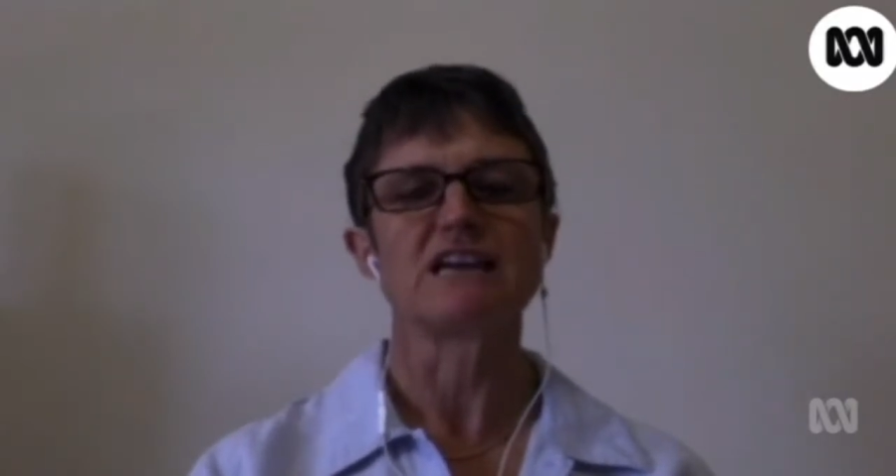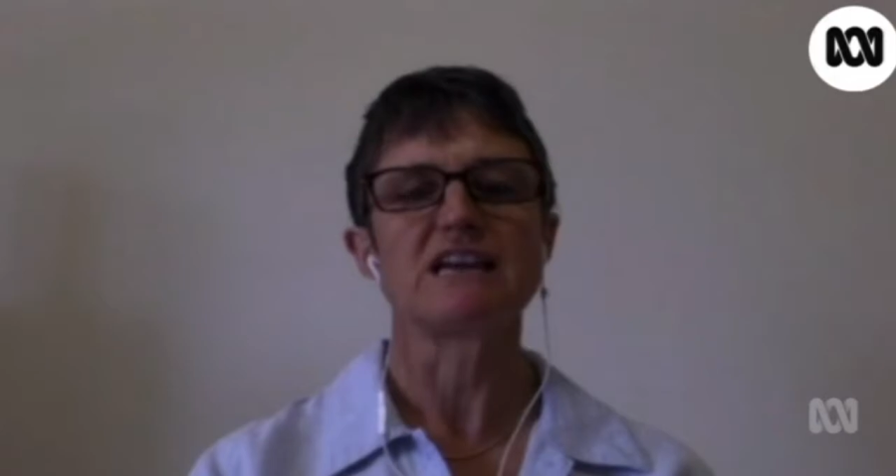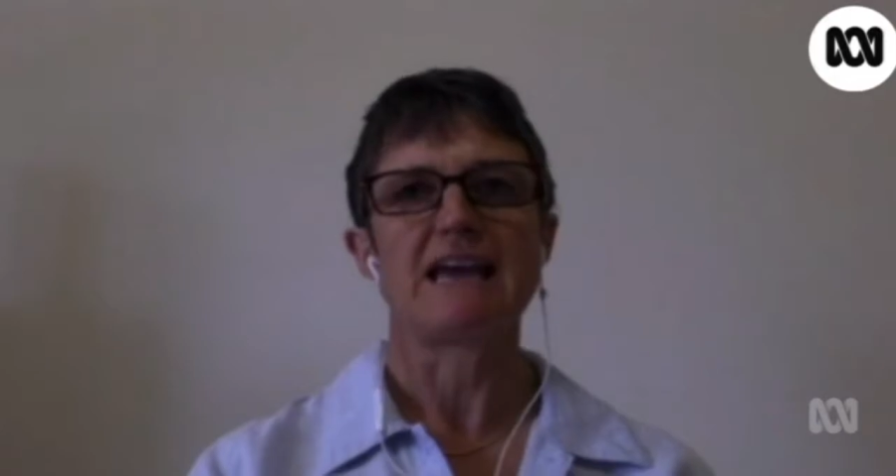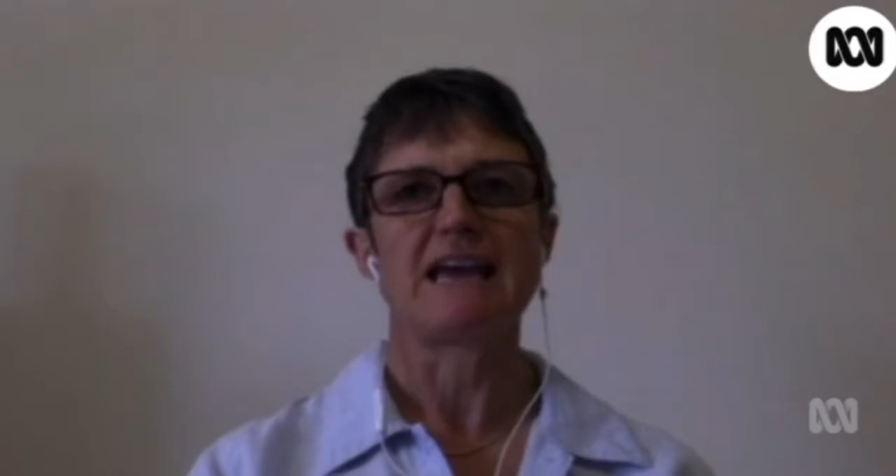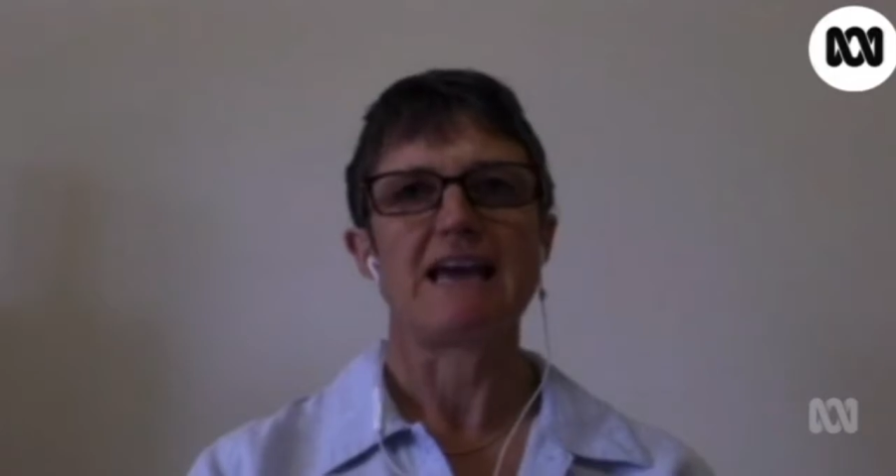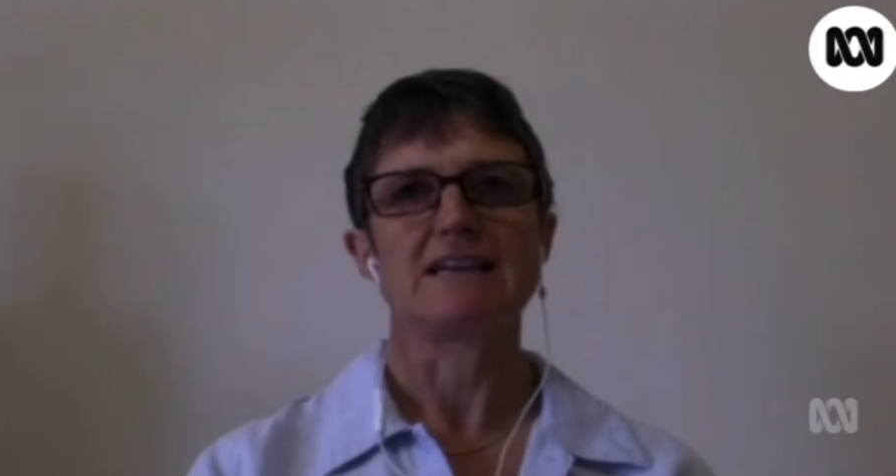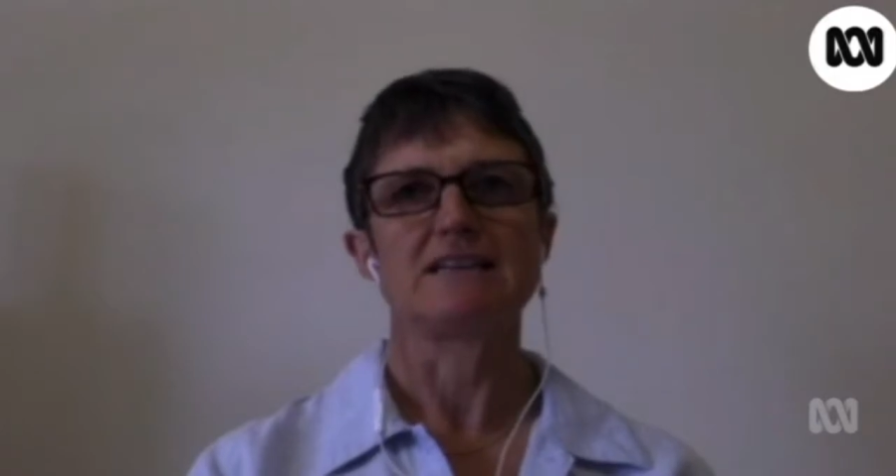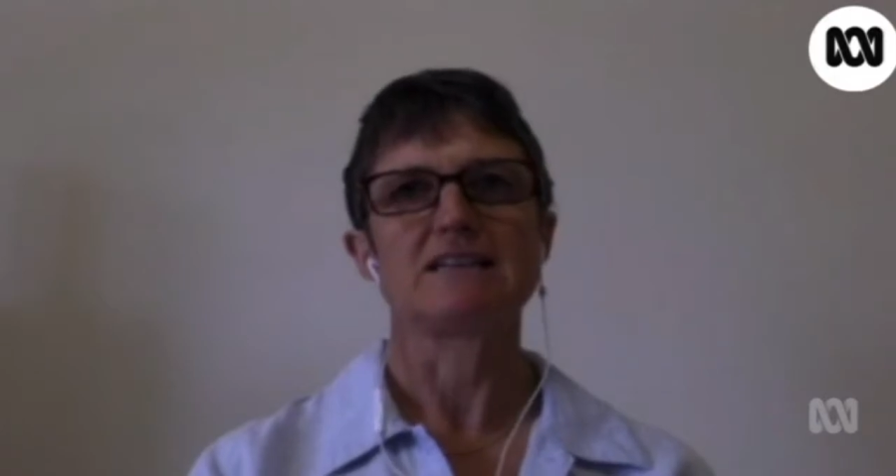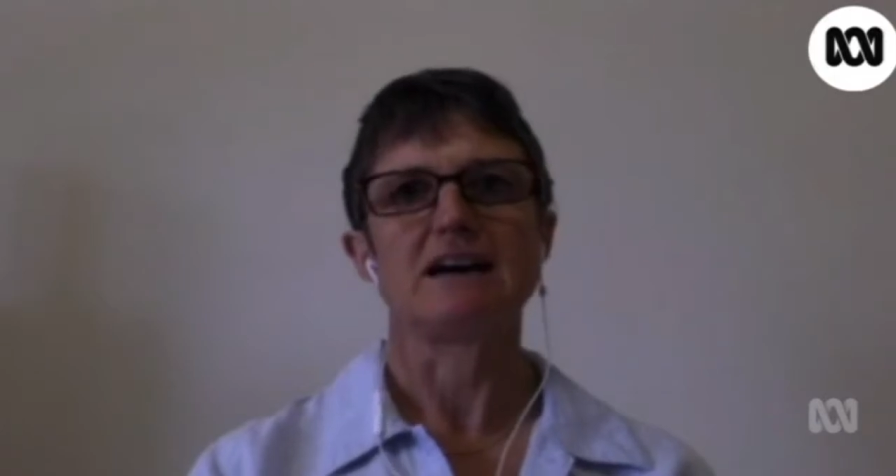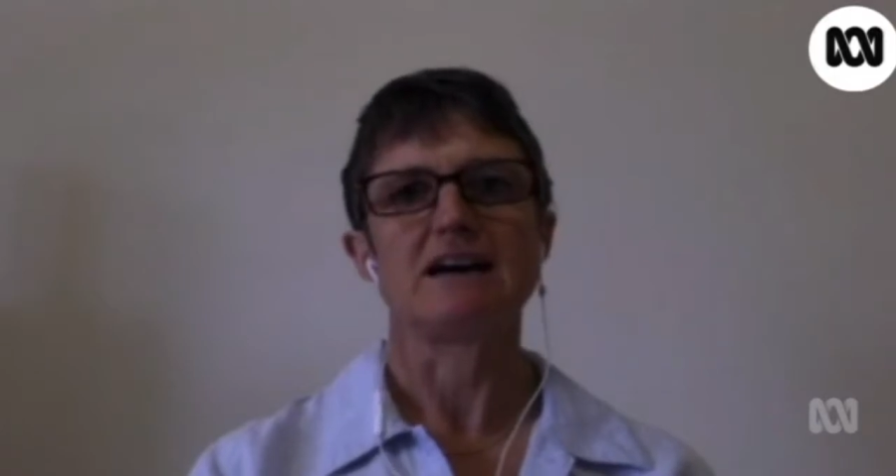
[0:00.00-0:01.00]
and a
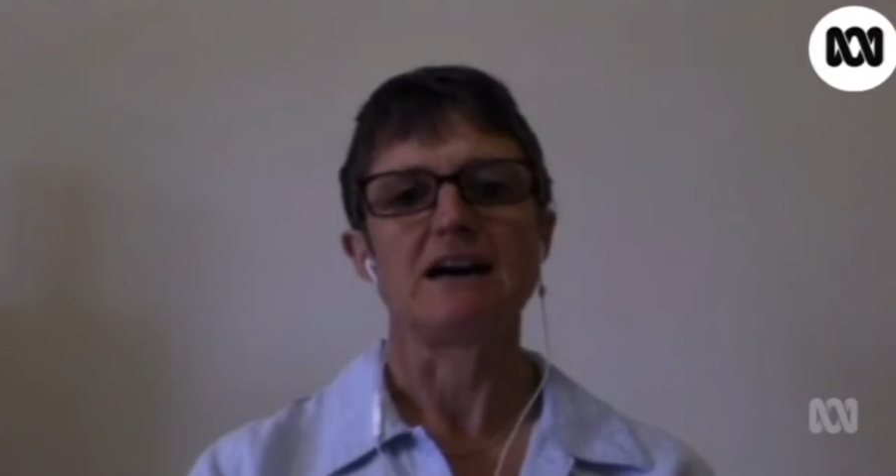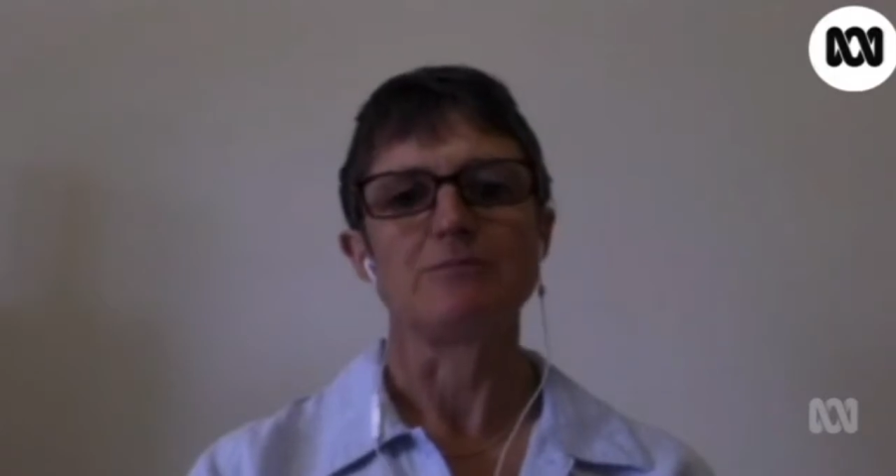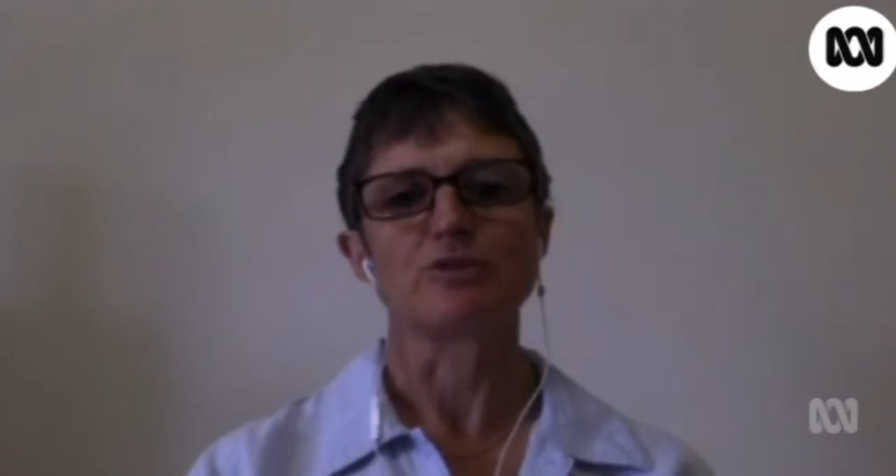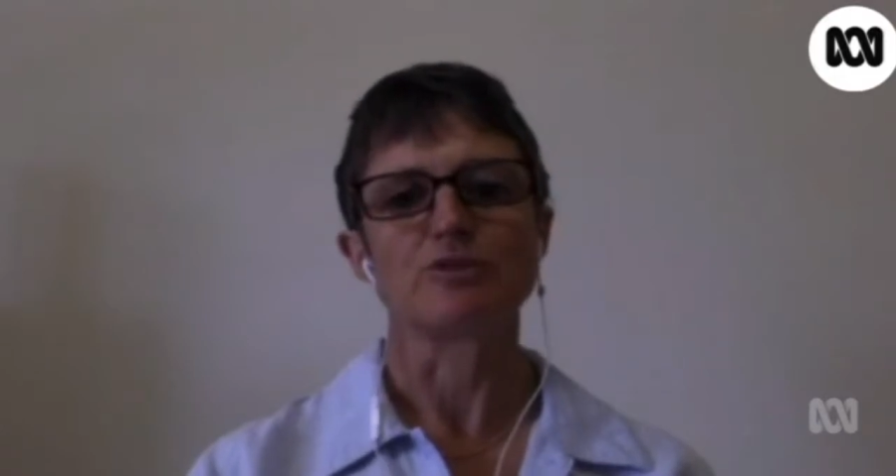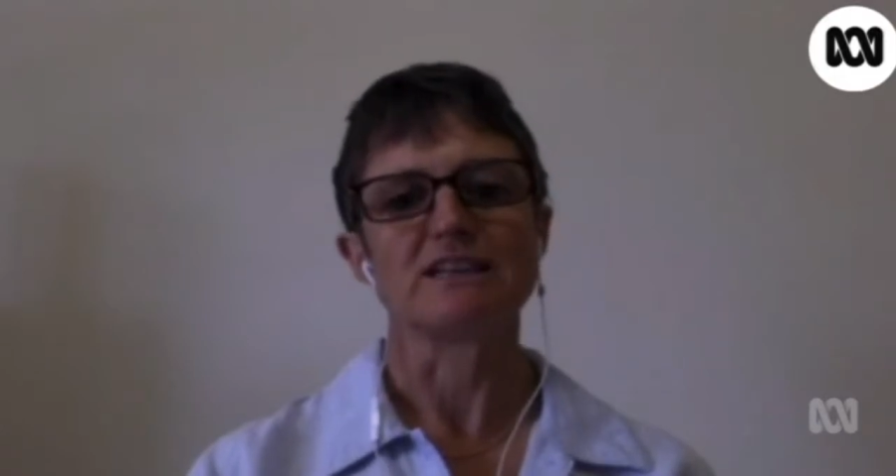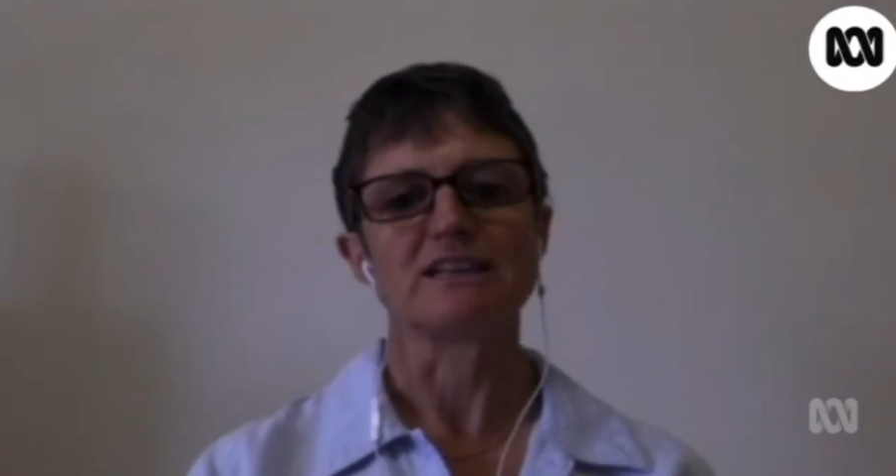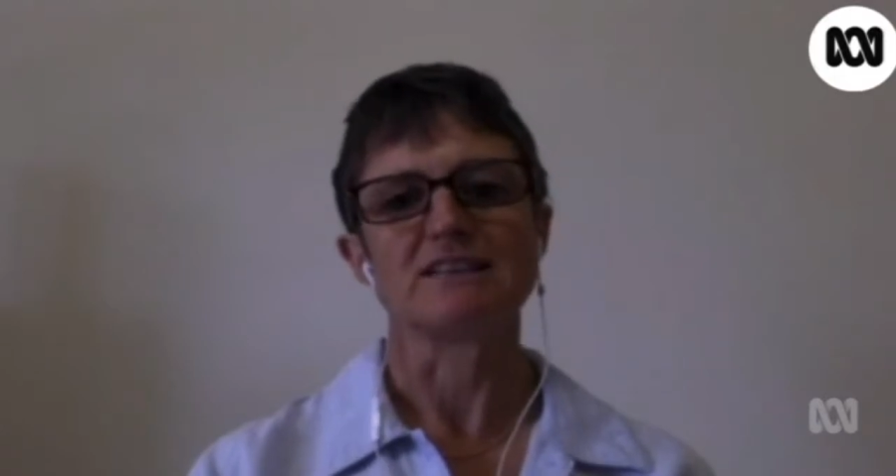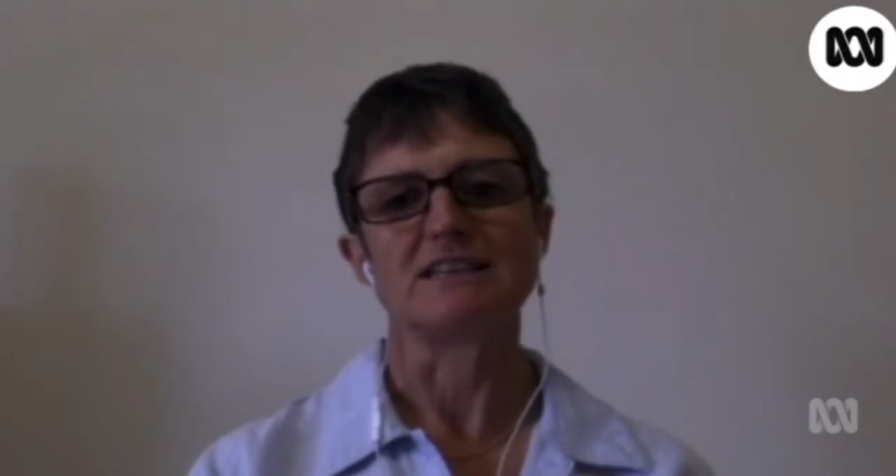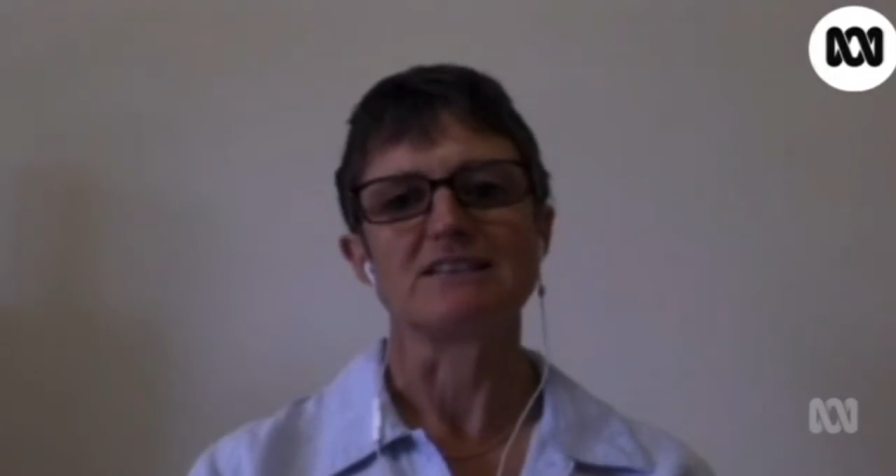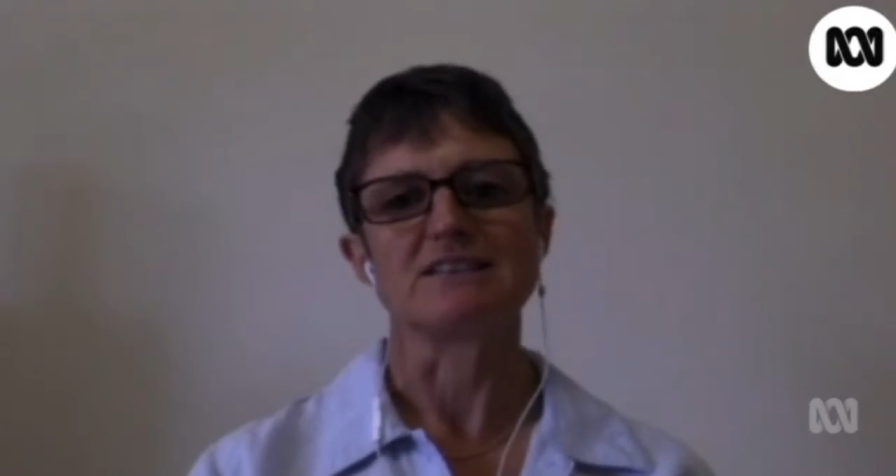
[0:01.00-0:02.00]
high mortality
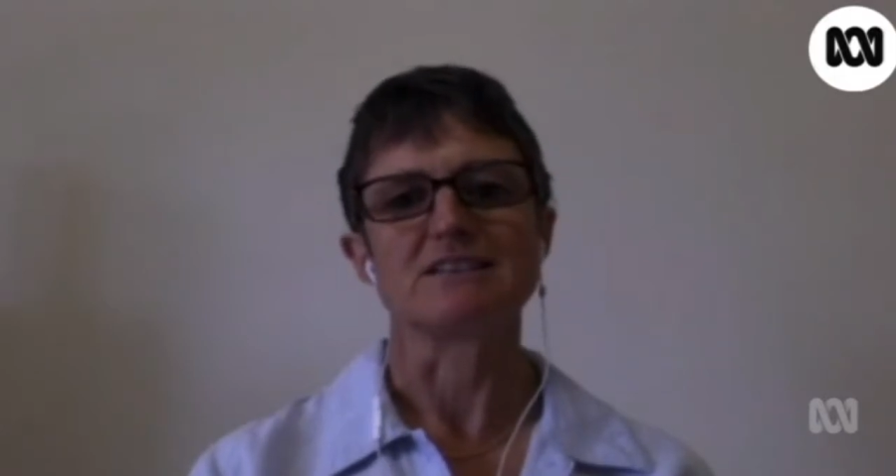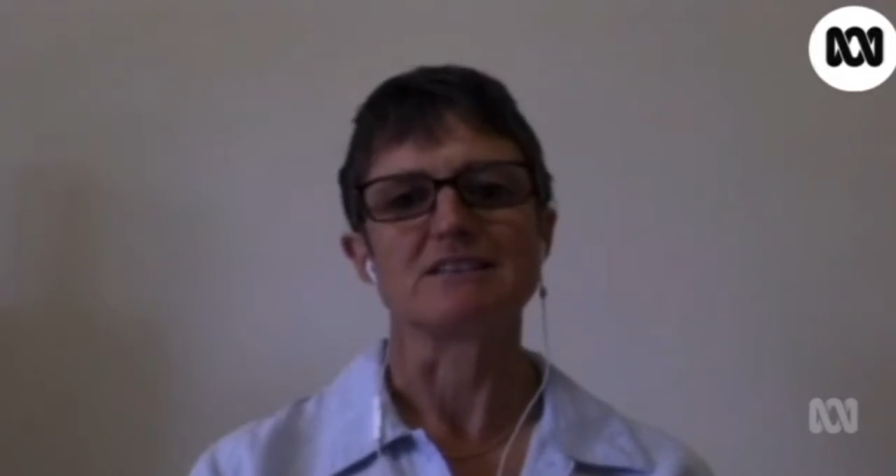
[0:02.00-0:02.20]
incident.